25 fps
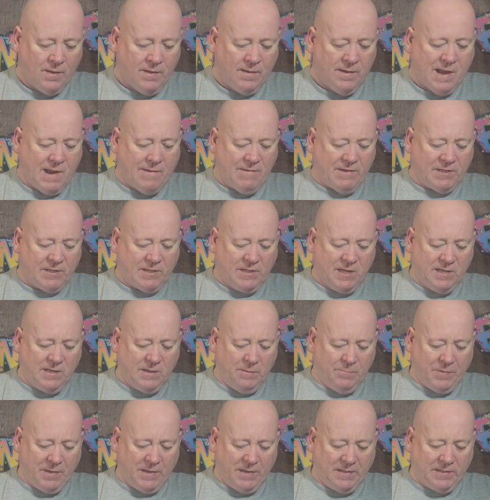Never seen the
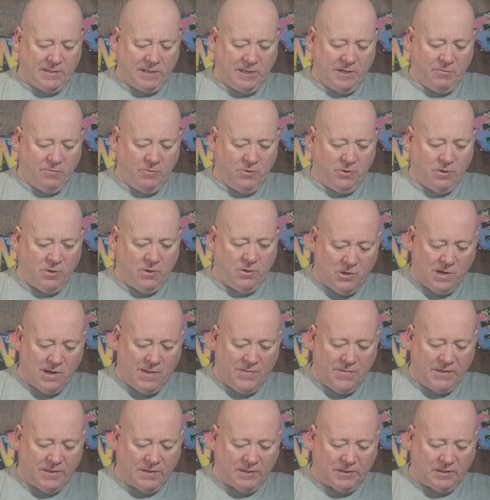big zero
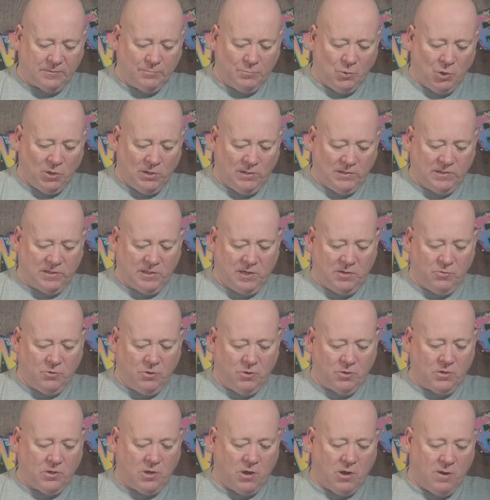and the small zero
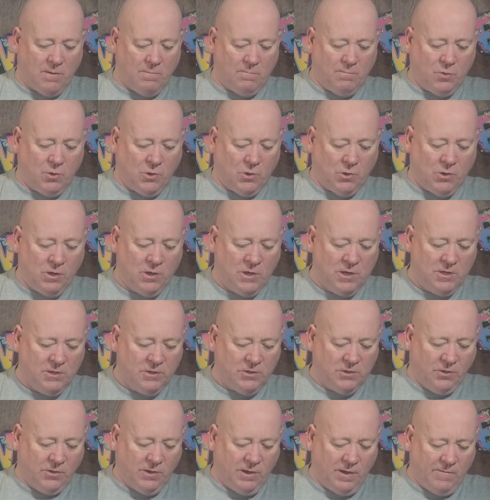combo.
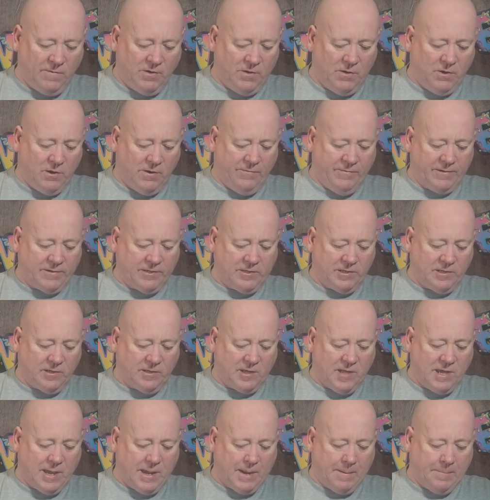Don't even know if it's a
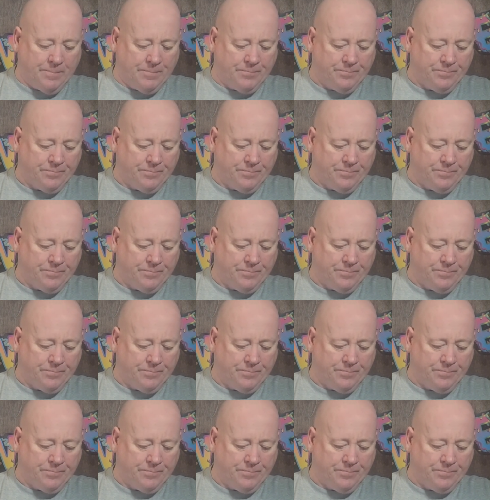thing.